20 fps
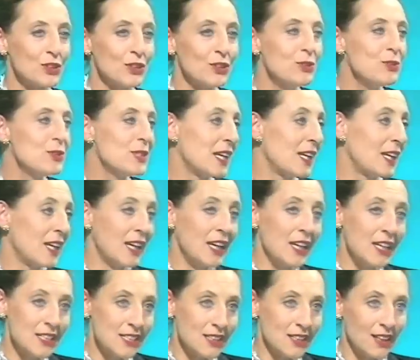want to lose any
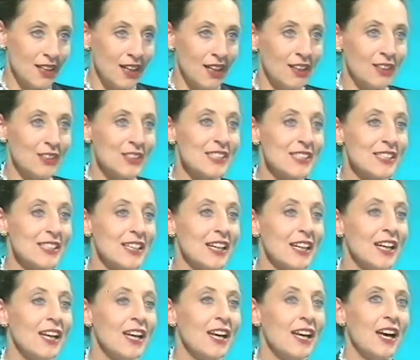heat in a house,
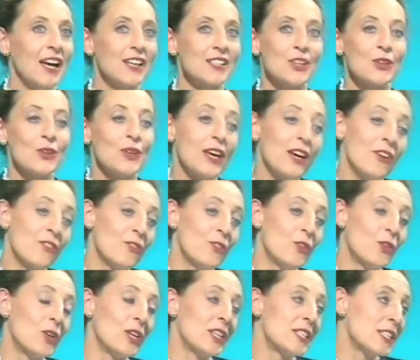and so
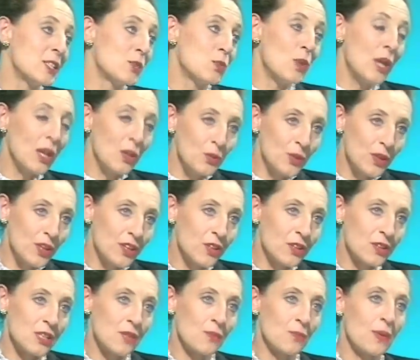therefore it is well
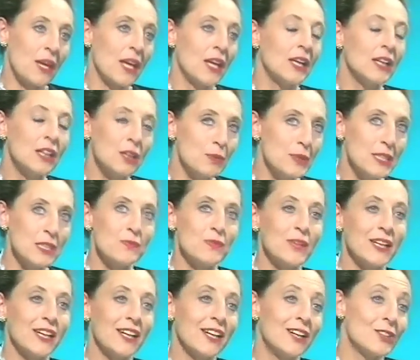worth paying a little bit
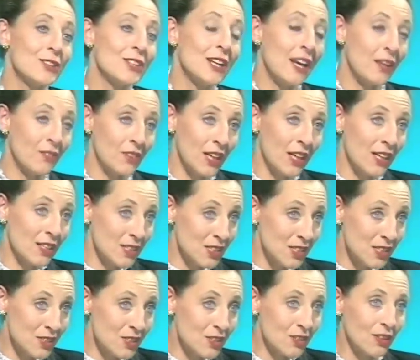of money out to have the
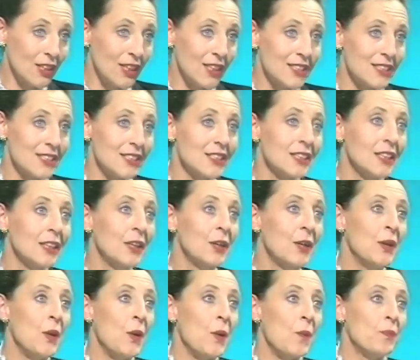house insulated.
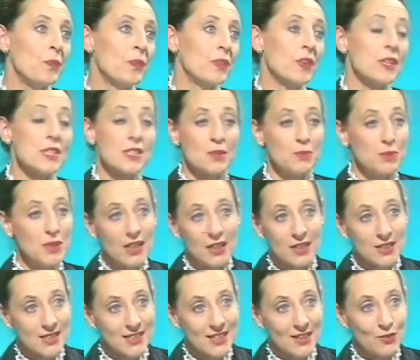This can be
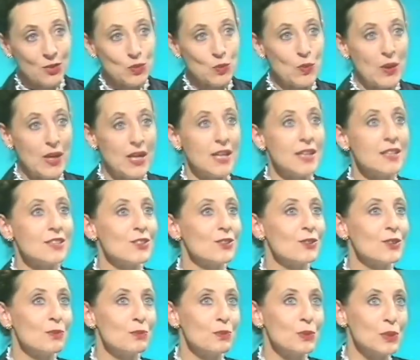done in several
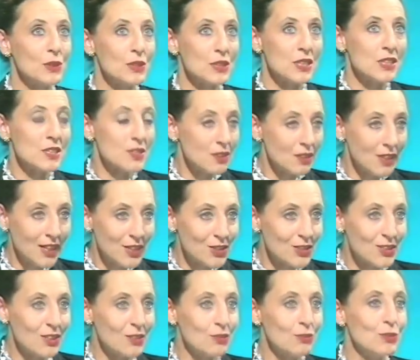ways. You can put
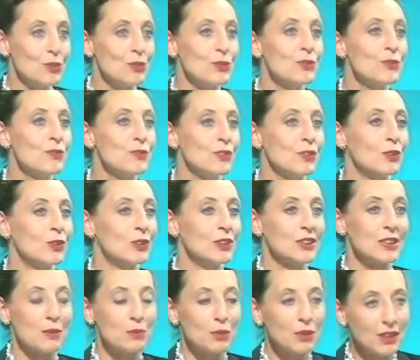insulation in the roof
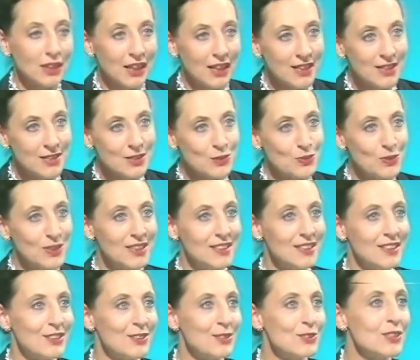or double glaze the
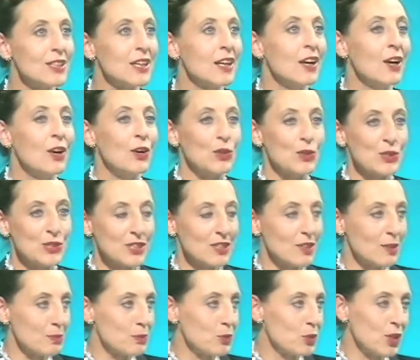windows or
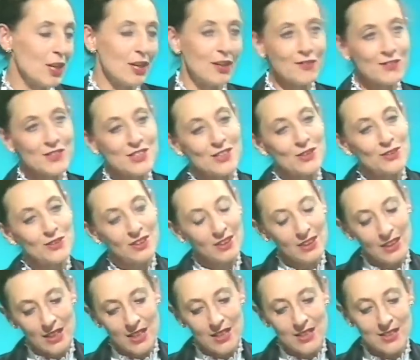stop drafts so
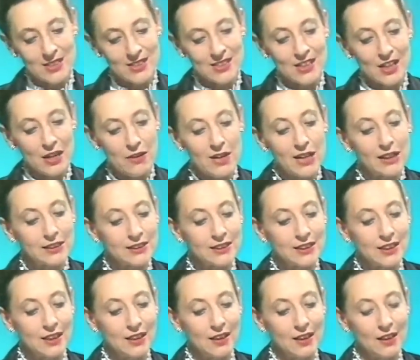that the heat doesn't go
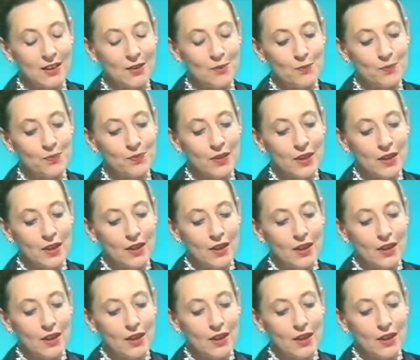out. Um,